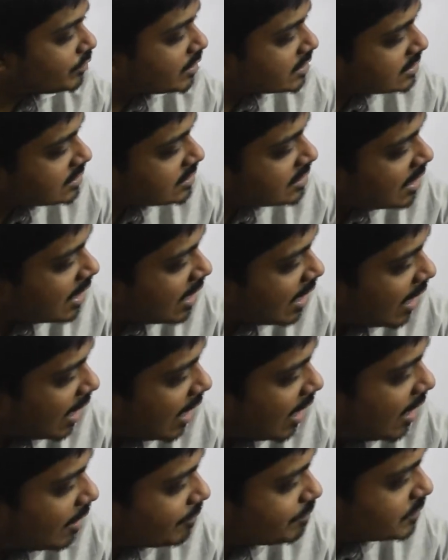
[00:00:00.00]
this
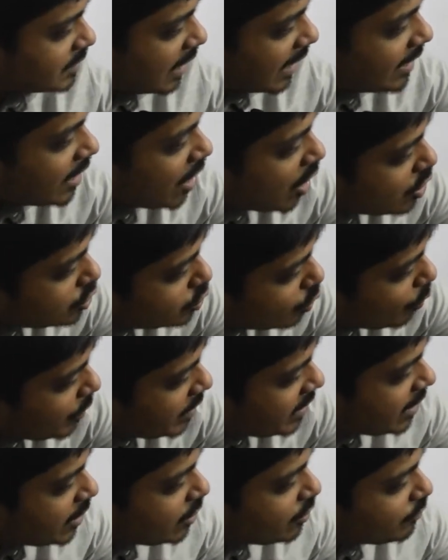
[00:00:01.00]
sine? So we
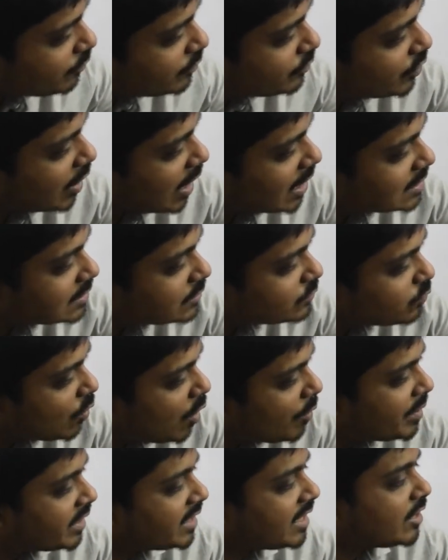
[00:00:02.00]
need to
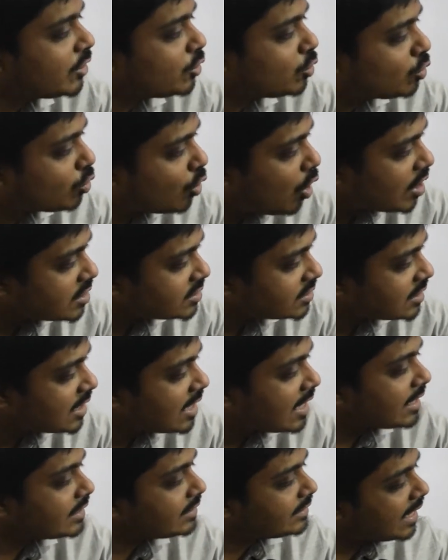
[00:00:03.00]
transform it into cos,
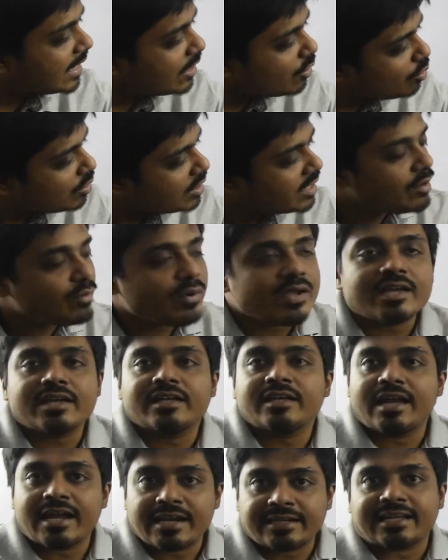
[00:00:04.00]
then
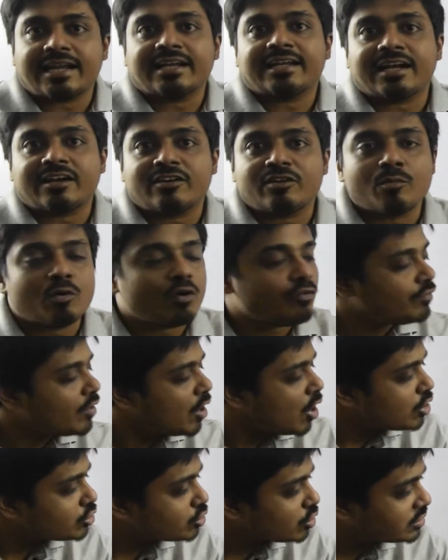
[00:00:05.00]
only it can get removed.
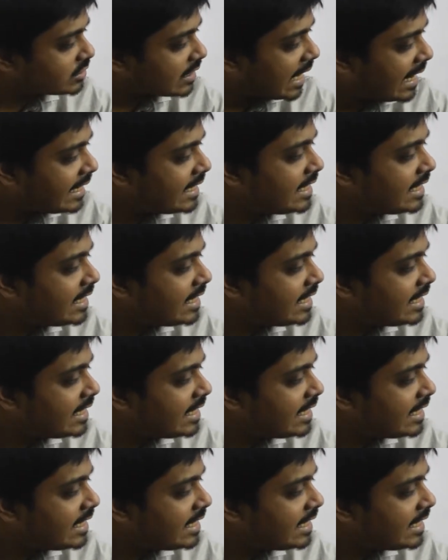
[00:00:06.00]
So sine